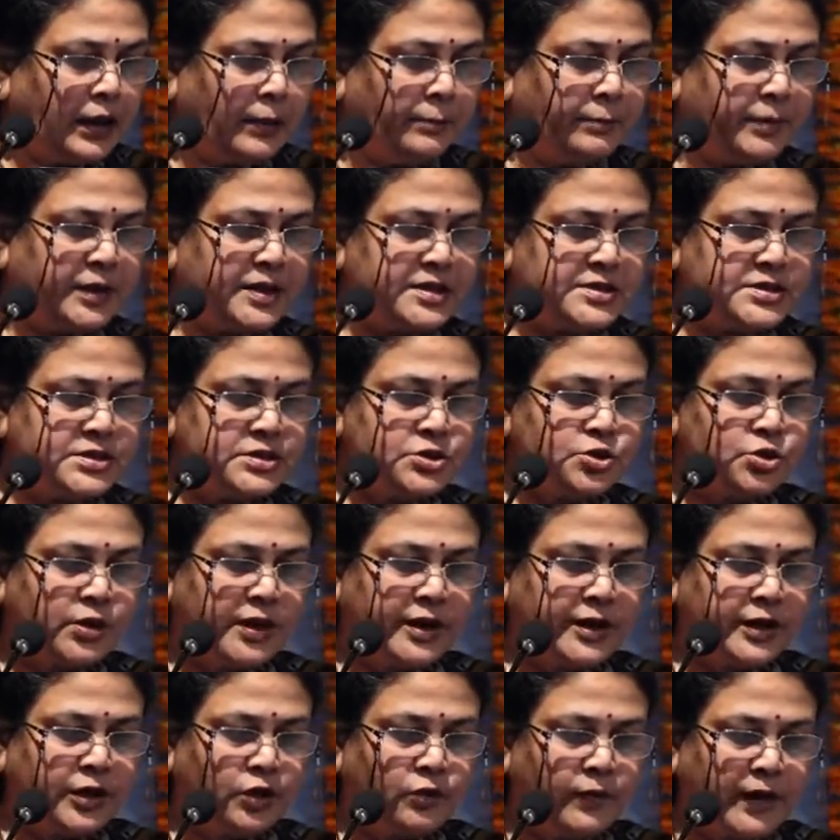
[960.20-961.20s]
persons who
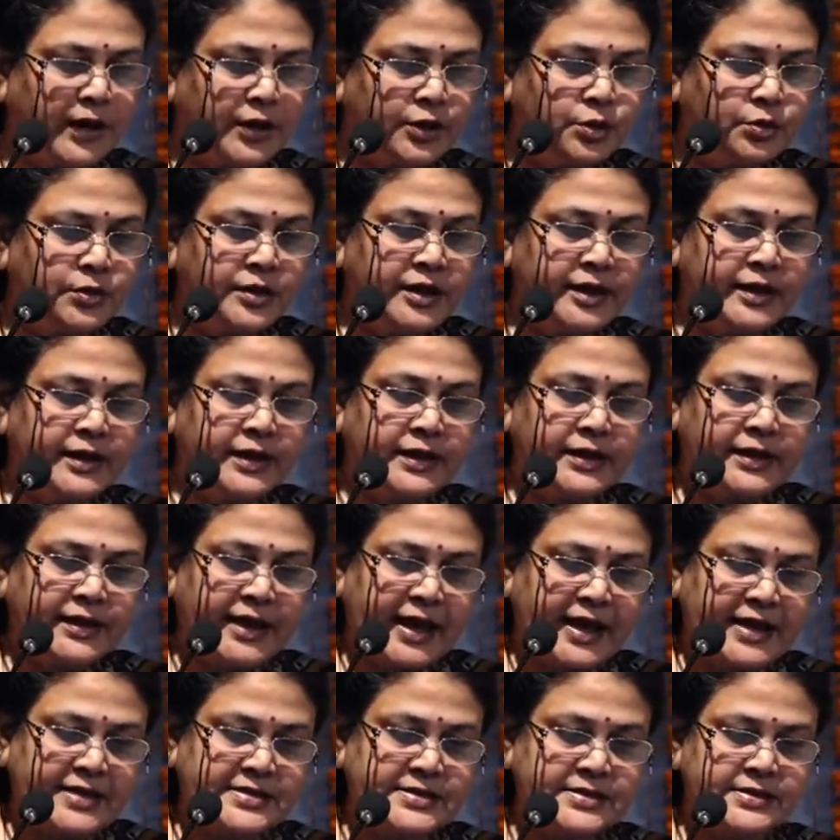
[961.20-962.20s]
are required to deduct
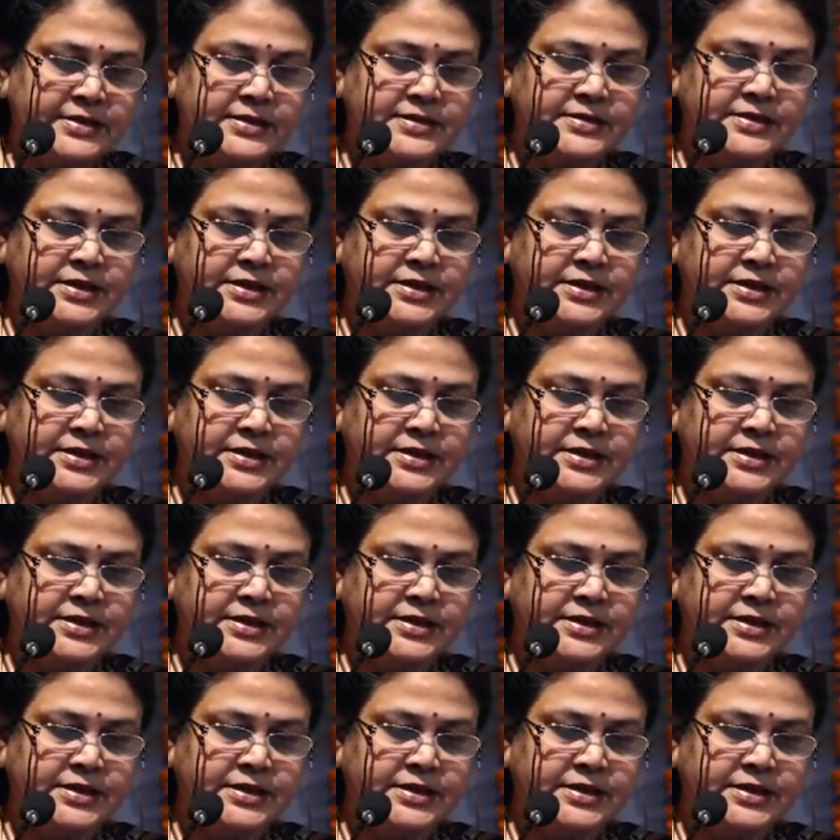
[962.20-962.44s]
tax under